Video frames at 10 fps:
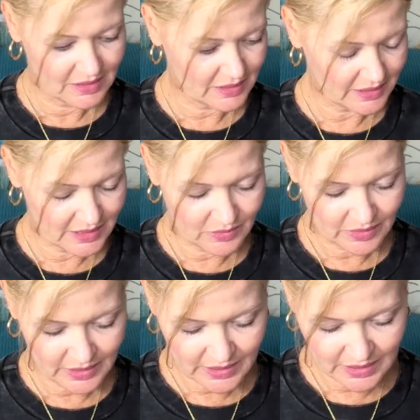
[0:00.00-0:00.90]
Let's see
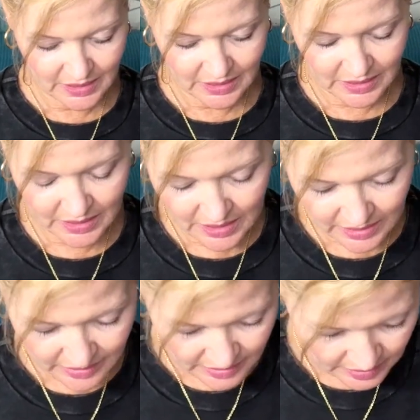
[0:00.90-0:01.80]
what this is.
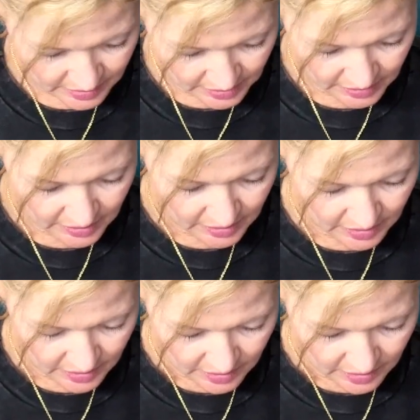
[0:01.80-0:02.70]

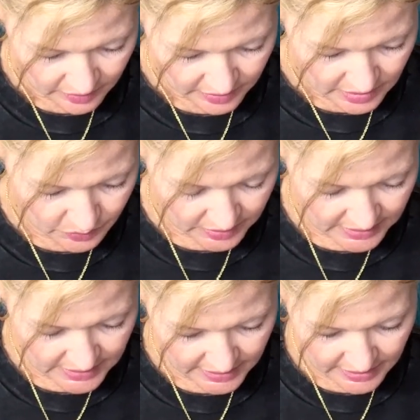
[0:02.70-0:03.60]
This one
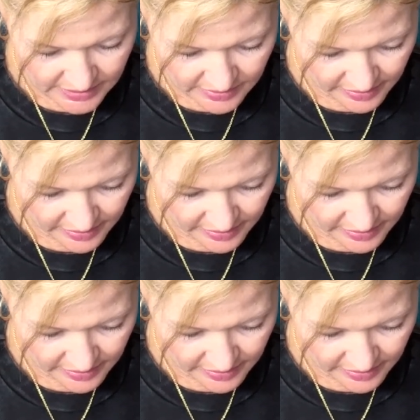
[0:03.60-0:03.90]
says